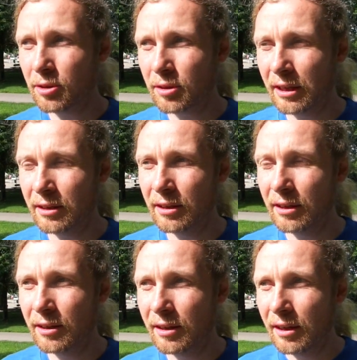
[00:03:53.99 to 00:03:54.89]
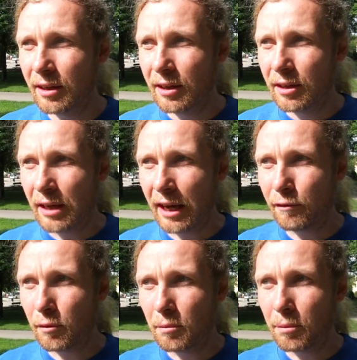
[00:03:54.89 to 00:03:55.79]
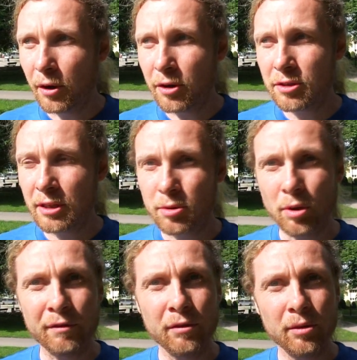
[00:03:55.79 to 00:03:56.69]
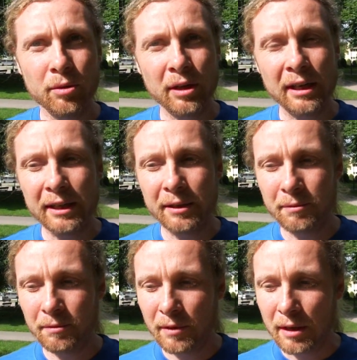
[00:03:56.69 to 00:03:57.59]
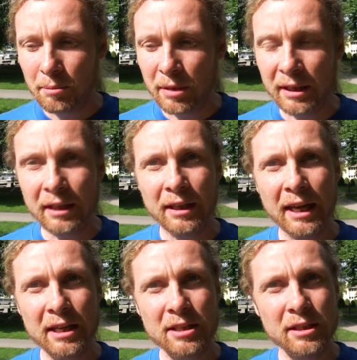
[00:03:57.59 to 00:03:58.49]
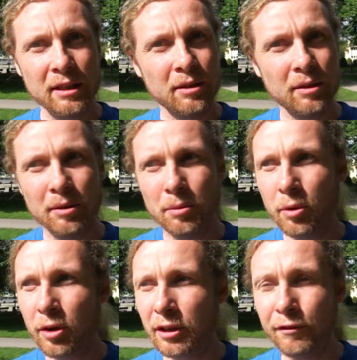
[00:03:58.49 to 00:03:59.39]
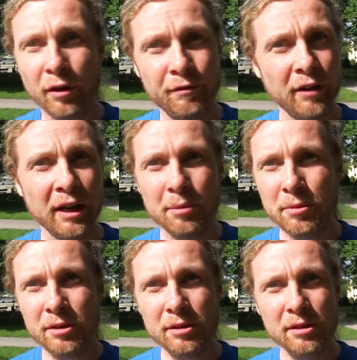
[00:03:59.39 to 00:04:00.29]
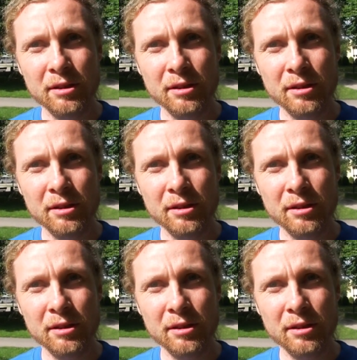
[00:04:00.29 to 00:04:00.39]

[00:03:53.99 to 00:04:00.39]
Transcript: You can have persons who have really been engaged in working for environment,